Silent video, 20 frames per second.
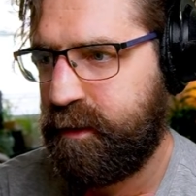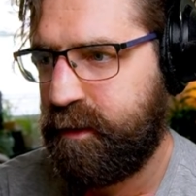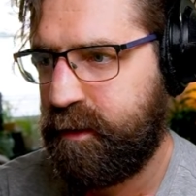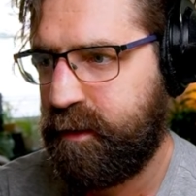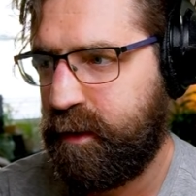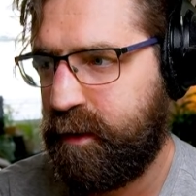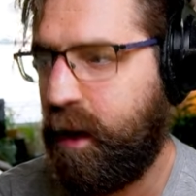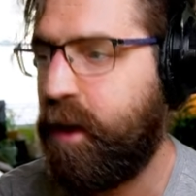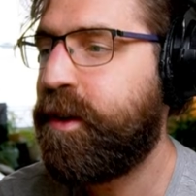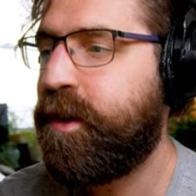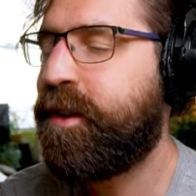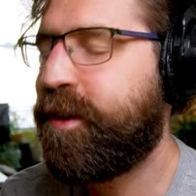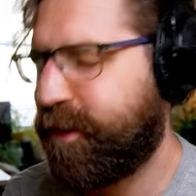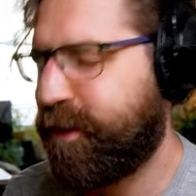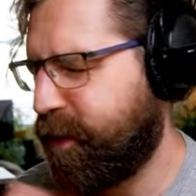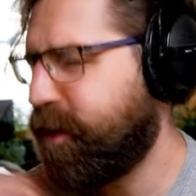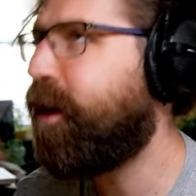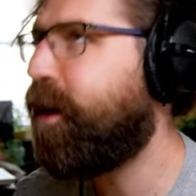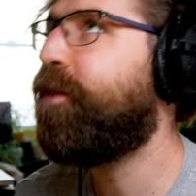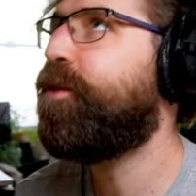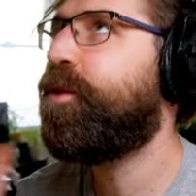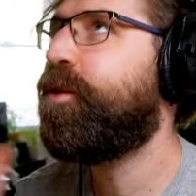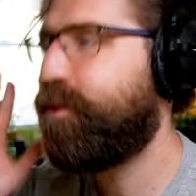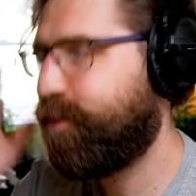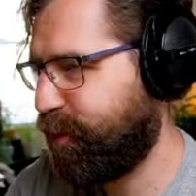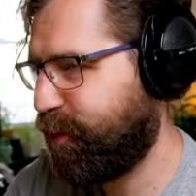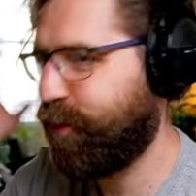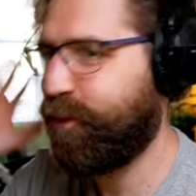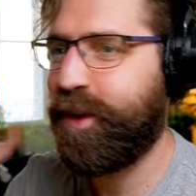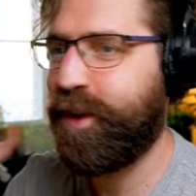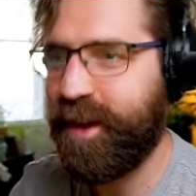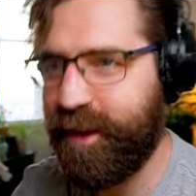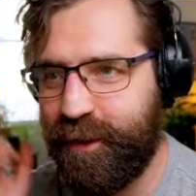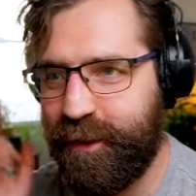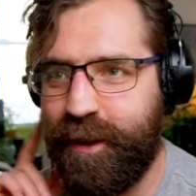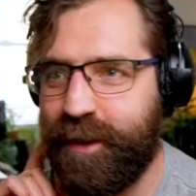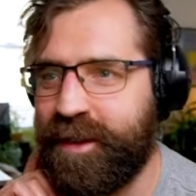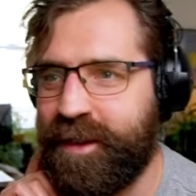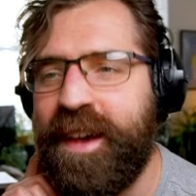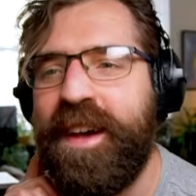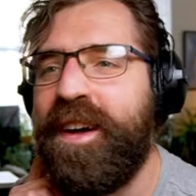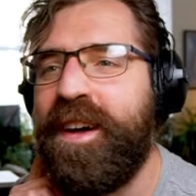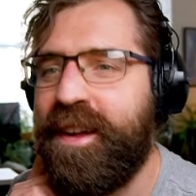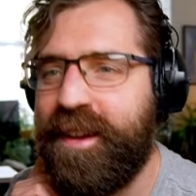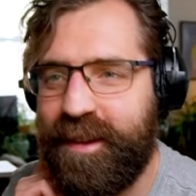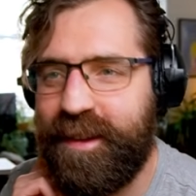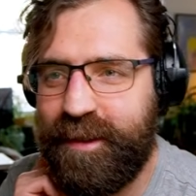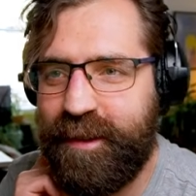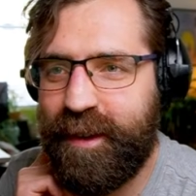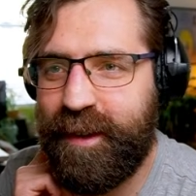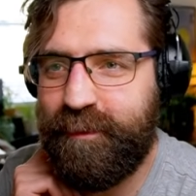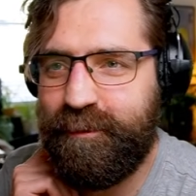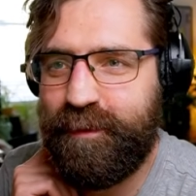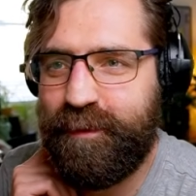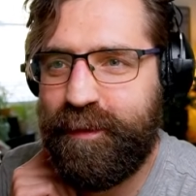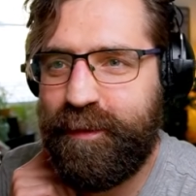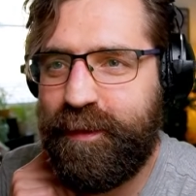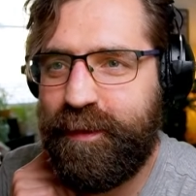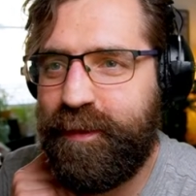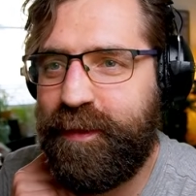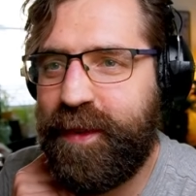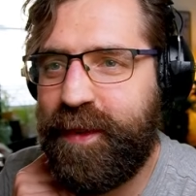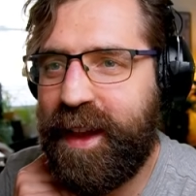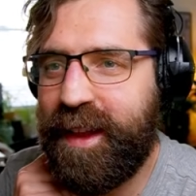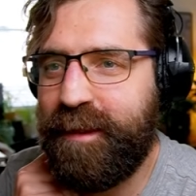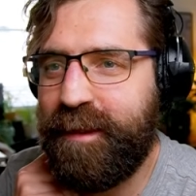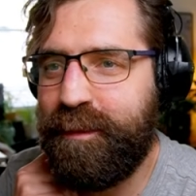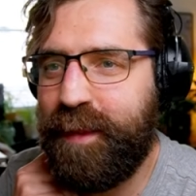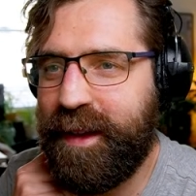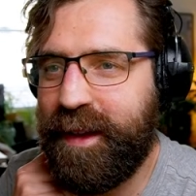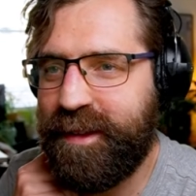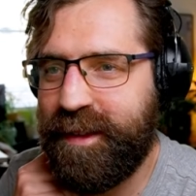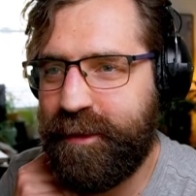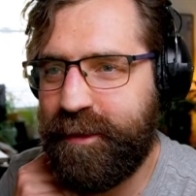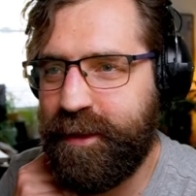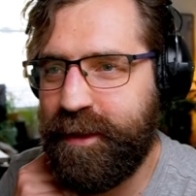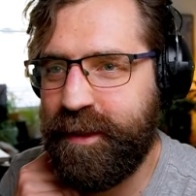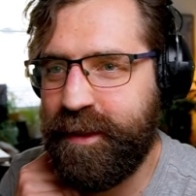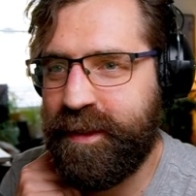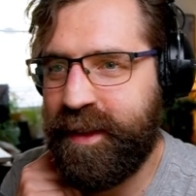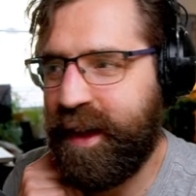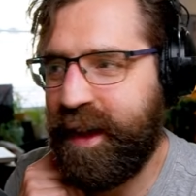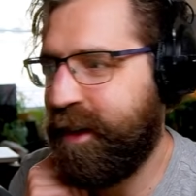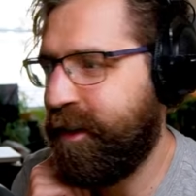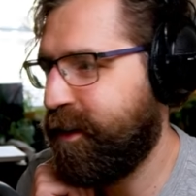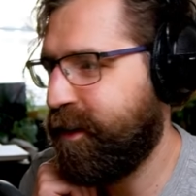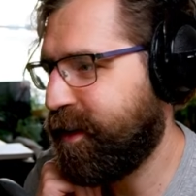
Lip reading: Oh, you can't do 3, of course. Forgetting basic rules now.